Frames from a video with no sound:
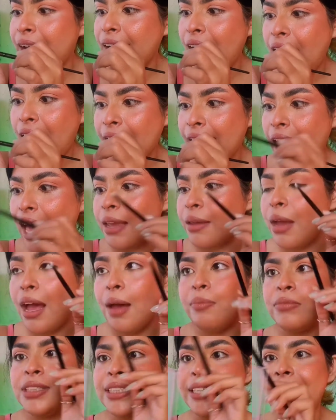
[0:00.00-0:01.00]

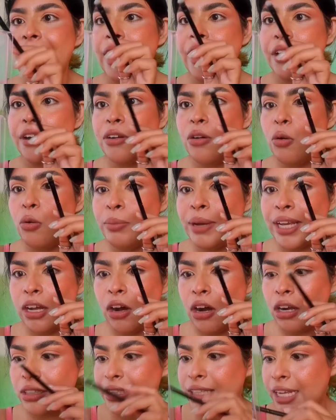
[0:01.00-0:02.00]
I'm scared. Oh my
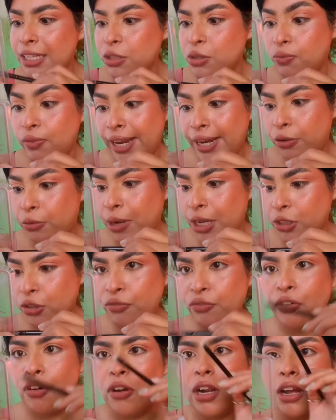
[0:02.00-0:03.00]
god, that's way too much of
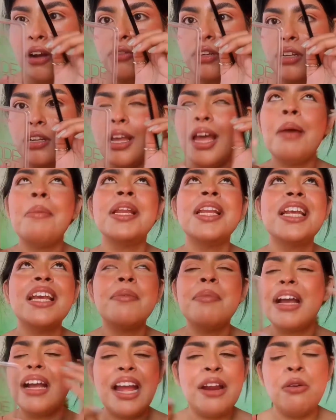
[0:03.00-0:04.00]
fallout. I mean
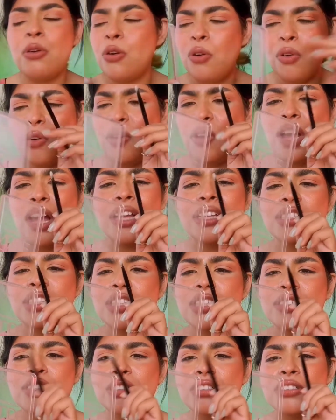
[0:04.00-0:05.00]
kickback, I don't know.
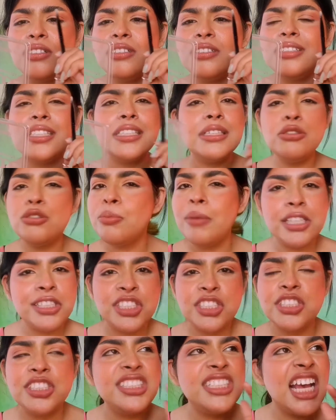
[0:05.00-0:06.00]
Just too much
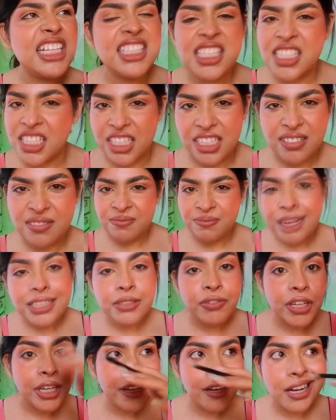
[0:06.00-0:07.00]
dusty. Let's
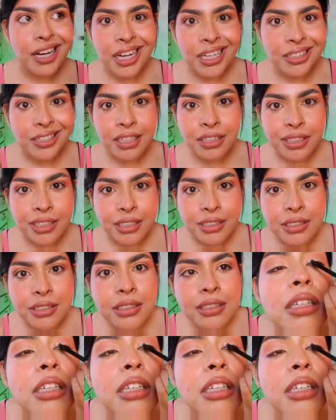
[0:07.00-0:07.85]
freaking cut the crease.